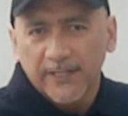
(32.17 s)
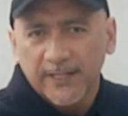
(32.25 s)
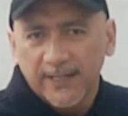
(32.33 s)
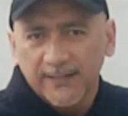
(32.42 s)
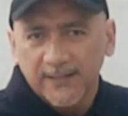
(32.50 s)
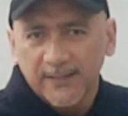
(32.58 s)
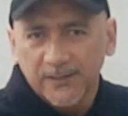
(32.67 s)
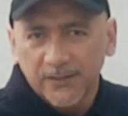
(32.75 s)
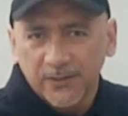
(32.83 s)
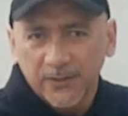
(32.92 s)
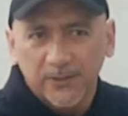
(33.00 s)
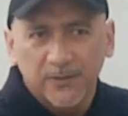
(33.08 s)
hesitant to
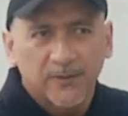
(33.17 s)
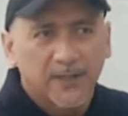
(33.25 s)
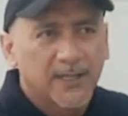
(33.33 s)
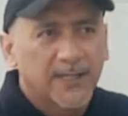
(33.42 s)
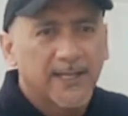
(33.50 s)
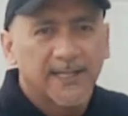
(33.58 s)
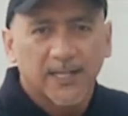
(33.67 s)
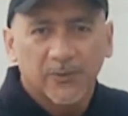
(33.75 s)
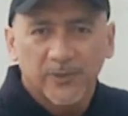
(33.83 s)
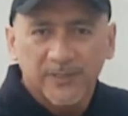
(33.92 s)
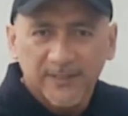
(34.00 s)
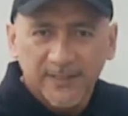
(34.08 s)
do, and I
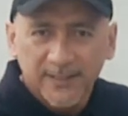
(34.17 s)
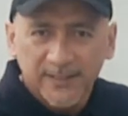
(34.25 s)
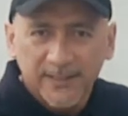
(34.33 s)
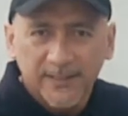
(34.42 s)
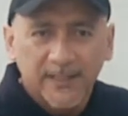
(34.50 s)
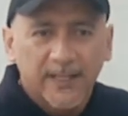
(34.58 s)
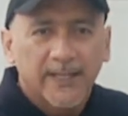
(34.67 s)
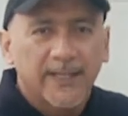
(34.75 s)
resisted,